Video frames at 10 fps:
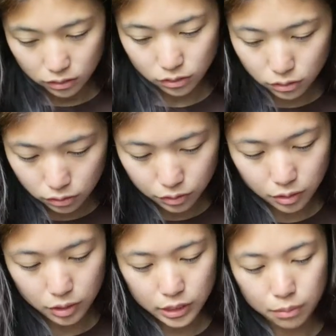Ooh,
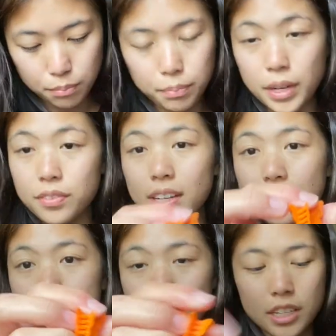some butterfly
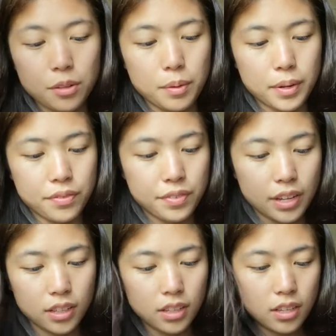clips. There's another one, but it
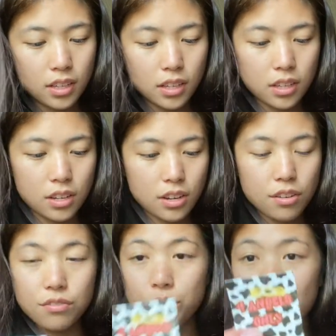fell.
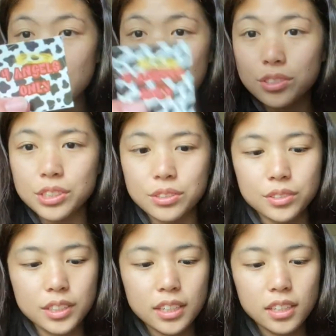Four angels
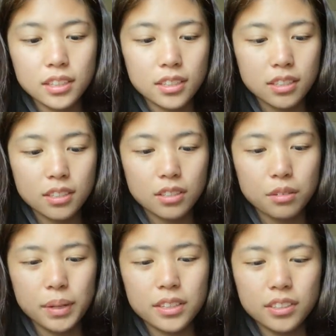only. Oh
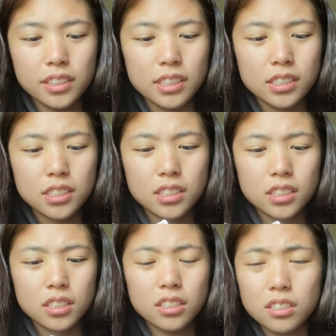my goodness.
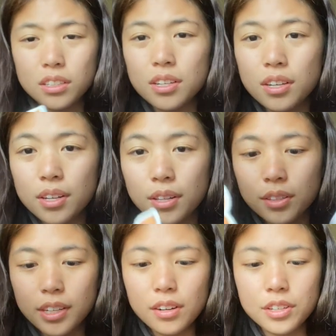
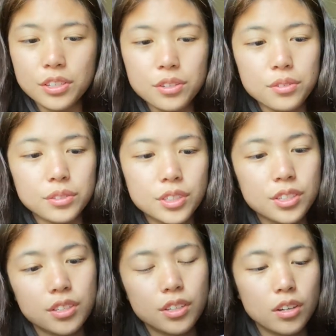Look at how cute.
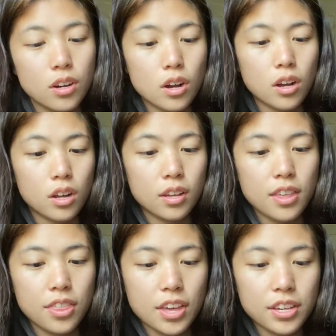
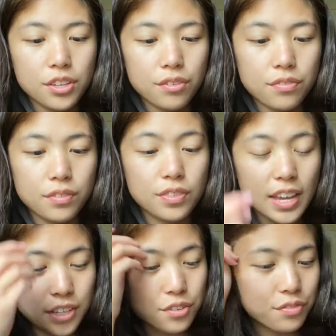Thank
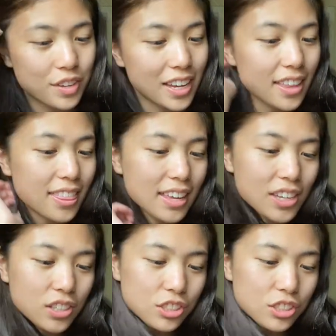you, Faith. Thank you